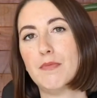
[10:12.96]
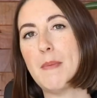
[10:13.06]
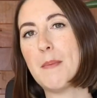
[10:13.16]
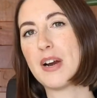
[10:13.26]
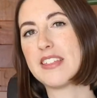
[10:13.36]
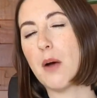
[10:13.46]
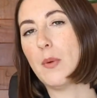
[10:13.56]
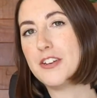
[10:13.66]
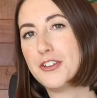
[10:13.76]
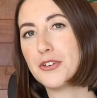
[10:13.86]
remembering that
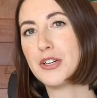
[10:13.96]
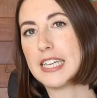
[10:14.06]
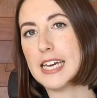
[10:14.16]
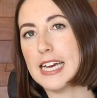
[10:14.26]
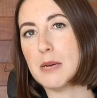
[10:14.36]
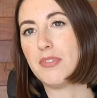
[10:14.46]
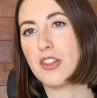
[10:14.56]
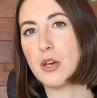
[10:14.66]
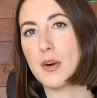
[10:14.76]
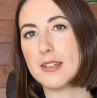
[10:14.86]
we do keep
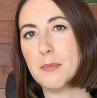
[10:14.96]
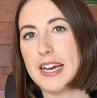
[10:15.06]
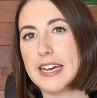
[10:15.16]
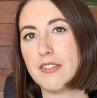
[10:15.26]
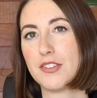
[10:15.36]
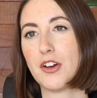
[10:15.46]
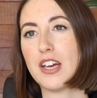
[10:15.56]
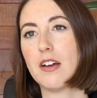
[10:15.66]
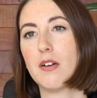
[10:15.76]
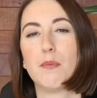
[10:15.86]
the USB,
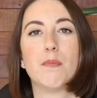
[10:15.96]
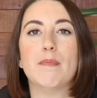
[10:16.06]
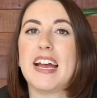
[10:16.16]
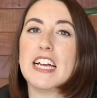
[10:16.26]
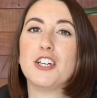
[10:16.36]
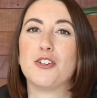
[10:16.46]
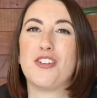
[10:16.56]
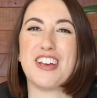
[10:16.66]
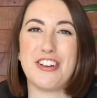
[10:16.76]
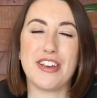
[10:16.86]
so making
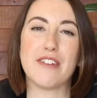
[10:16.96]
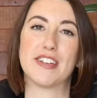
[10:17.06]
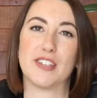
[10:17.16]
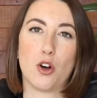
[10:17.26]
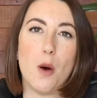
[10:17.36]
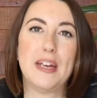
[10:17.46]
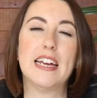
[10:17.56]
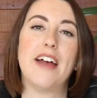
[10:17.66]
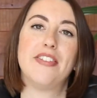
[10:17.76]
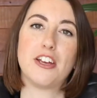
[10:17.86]
sure that you give us a copy
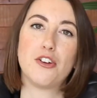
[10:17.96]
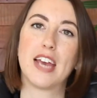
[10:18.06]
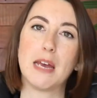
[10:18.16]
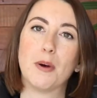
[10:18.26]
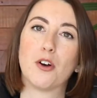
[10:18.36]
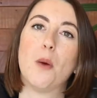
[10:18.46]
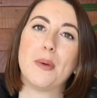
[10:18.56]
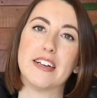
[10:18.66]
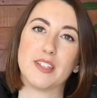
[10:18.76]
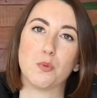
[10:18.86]
and that you keep a
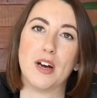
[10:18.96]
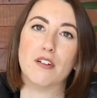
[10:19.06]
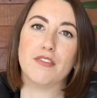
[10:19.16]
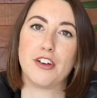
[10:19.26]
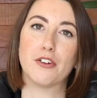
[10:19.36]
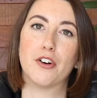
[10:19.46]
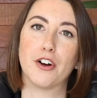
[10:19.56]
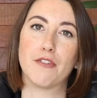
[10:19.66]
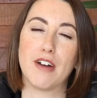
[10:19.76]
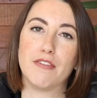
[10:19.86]
copy as well for
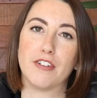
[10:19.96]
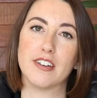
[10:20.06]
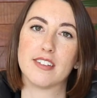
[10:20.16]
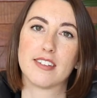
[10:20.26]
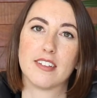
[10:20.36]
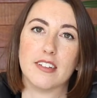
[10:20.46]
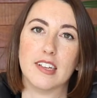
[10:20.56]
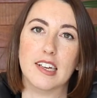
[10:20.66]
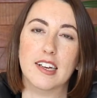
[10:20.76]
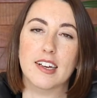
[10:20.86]
your own reference.
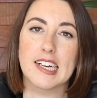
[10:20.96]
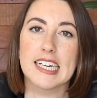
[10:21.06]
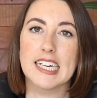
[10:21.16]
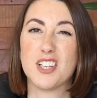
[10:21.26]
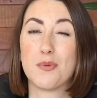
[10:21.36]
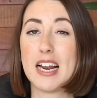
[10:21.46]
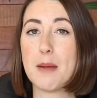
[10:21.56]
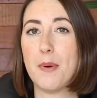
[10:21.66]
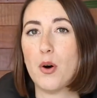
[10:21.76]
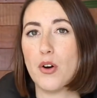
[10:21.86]
It's
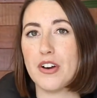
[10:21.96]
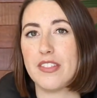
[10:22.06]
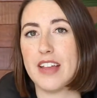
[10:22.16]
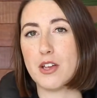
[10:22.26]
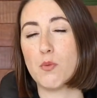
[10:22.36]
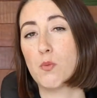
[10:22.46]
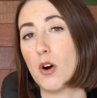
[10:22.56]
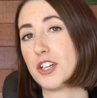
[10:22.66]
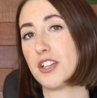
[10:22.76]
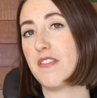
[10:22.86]
really important that you
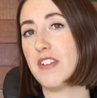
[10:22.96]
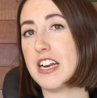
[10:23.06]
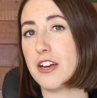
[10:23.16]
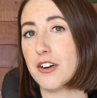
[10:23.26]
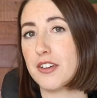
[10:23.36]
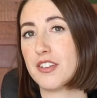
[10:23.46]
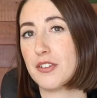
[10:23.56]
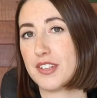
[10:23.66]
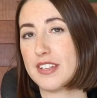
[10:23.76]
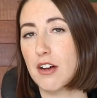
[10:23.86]
watch the videos
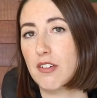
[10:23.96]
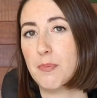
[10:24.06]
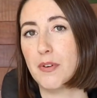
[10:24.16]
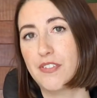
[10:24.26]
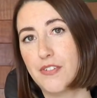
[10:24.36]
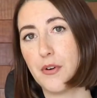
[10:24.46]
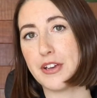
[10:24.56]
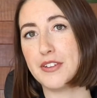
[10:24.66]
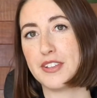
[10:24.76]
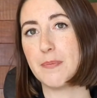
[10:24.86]
yourself before
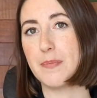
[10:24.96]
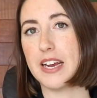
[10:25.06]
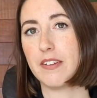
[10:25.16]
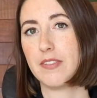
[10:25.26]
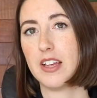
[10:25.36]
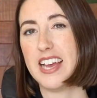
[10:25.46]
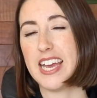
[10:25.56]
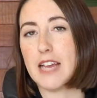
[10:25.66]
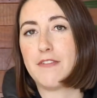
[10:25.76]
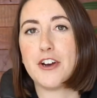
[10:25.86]
you submit.
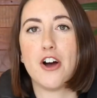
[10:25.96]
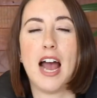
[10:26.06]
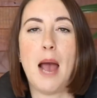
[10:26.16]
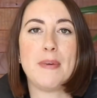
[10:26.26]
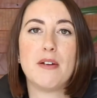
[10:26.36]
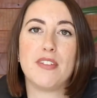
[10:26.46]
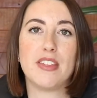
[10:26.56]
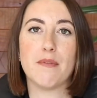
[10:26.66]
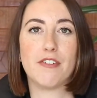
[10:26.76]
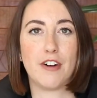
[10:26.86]
If you're not happy with
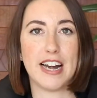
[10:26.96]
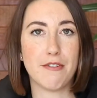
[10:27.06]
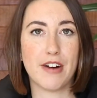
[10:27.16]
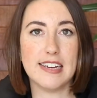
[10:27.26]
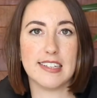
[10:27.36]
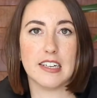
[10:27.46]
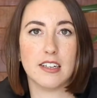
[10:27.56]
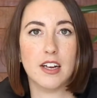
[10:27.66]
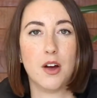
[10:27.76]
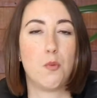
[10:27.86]
them for any
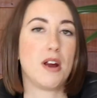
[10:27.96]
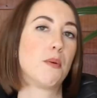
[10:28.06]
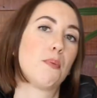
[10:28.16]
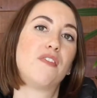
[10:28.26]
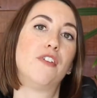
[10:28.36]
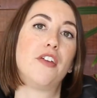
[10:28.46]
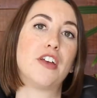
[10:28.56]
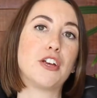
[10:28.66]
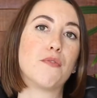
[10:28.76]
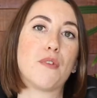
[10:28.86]
reason, we would prefer
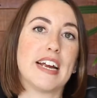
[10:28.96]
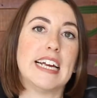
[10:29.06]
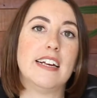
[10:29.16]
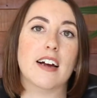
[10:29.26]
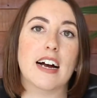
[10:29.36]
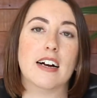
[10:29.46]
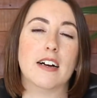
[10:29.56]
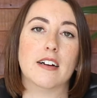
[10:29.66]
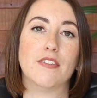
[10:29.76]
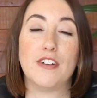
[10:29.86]
that you
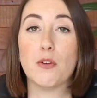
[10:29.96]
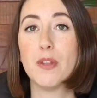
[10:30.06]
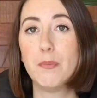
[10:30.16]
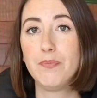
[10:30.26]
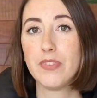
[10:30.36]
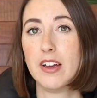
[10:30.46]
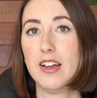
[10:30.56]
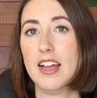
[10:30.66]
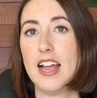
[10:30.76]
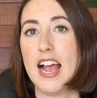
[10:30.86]
film them
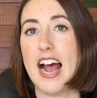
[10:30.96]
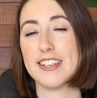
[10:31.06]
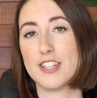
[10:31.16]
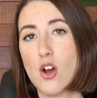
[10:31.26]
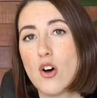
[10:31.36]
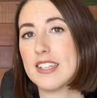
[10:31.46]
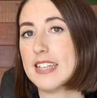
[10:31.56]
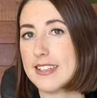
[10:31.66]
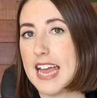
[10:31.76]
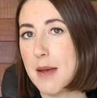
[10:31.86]
as long as
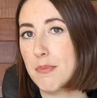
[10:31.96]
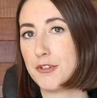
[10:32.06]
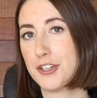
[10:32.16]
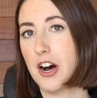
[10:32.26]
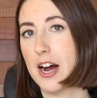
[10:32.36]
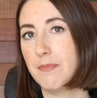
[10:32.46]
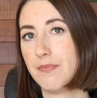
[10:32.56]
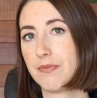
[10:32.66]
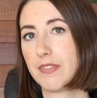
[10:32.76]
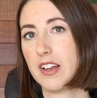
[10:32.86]
there's ample time.
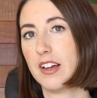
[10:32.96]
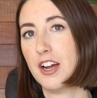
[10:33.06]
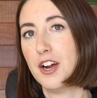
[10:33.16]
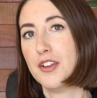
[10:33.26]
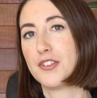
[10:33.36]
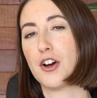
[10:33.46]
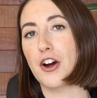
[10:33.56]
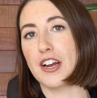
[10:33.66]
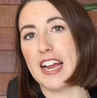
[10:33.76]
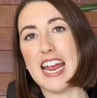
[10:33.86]

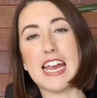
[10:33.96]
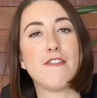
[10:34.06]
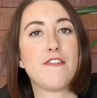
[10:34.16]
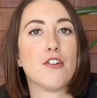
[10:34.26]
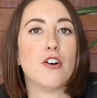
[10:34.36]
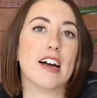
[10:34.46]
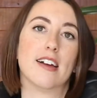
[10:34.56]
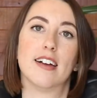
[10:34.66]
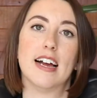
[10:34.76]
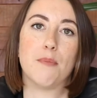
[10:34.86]
So if
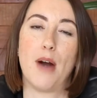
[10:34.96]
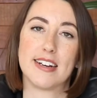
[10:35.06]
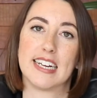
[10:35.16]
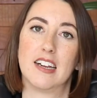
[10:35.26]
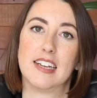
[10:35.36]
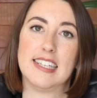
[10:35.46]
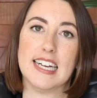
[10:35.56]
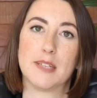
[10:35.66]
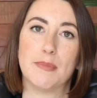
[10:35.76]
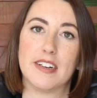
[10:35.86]
your practical
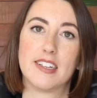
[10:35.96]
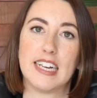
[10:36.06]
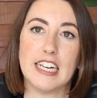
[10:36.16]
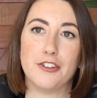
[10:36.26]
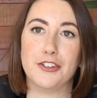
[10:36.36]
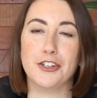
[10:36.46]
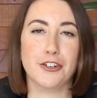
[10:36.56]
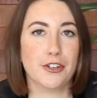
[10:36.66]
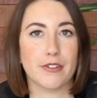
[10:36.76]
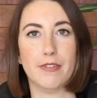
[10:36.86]
assessment is
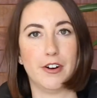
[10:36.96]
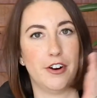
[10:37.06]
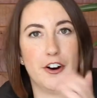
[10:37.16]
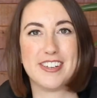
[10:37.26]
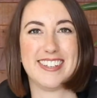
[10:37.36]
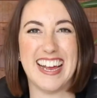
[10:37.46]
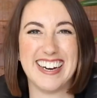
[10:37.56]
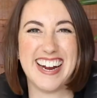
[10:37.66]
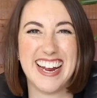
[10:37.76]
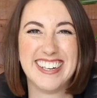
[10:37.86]
due on a
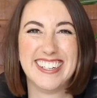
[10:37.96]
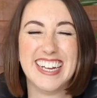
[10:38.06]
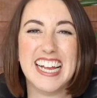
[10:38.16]
Saturday,